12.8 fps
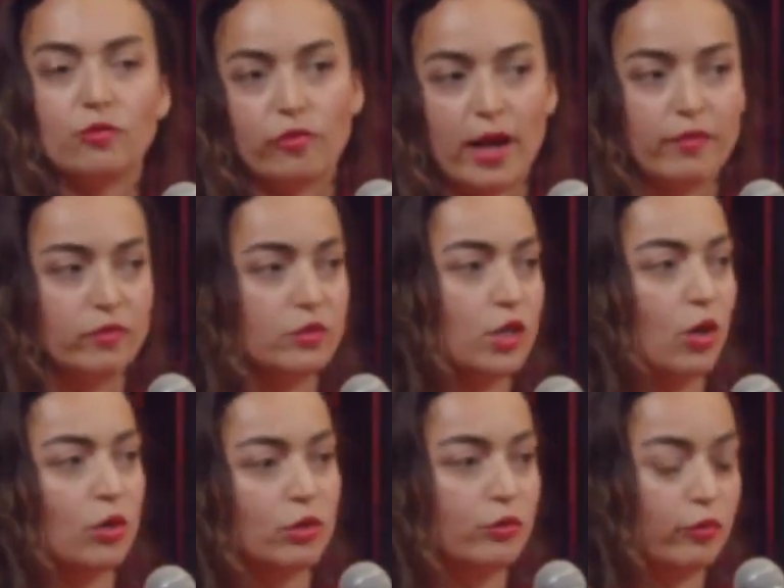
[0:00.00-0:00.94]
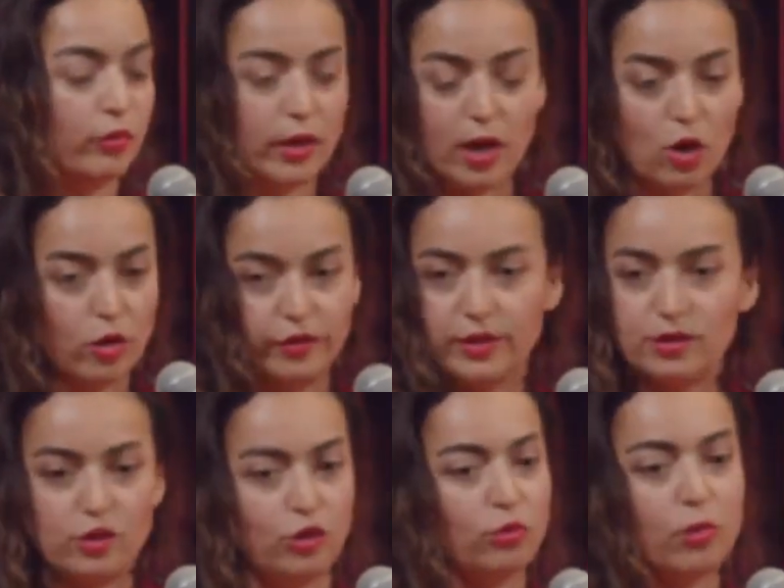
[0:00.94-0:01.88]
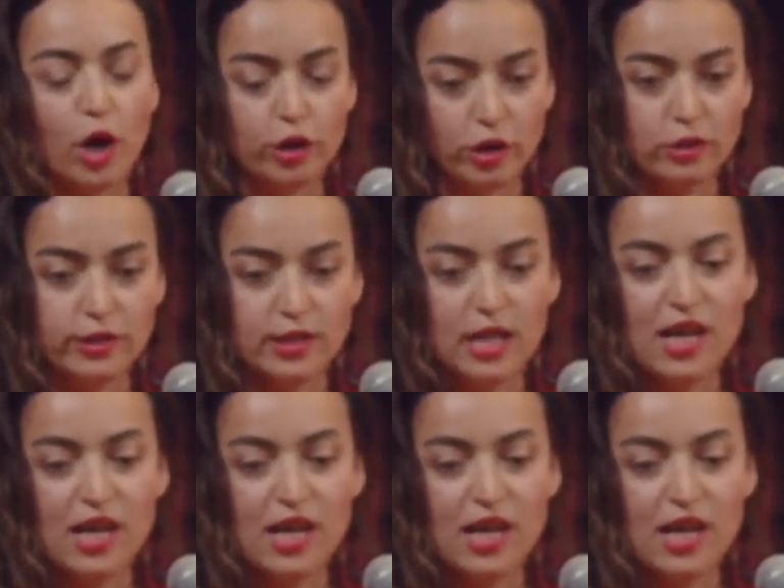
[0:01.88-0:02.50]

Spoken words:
rental, all these new models.